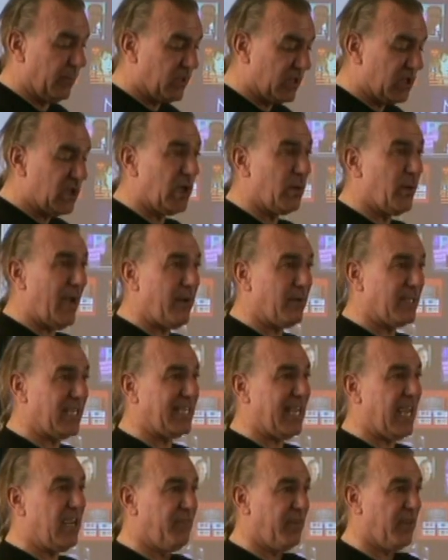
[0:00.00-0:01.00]
It was 2 hours
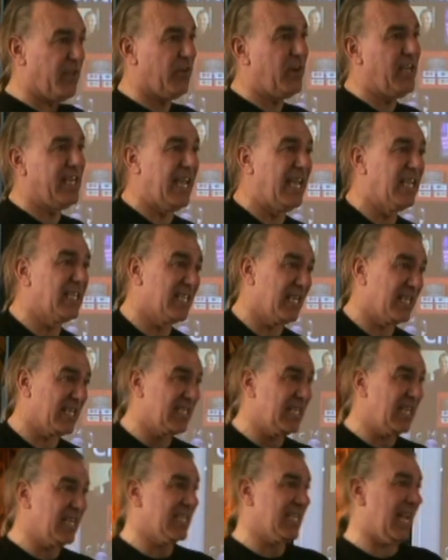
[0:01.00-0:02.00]
a day for 3 days, so
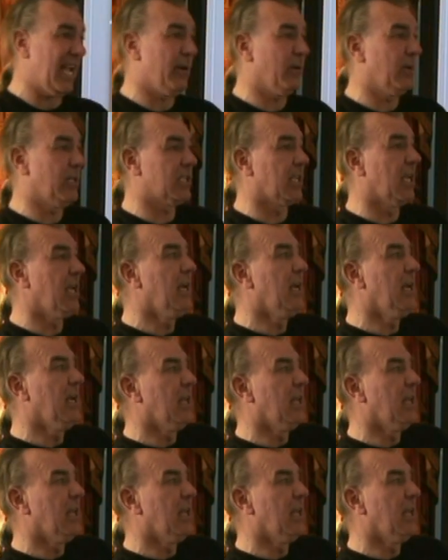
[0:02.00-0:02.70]
that's 6 hours.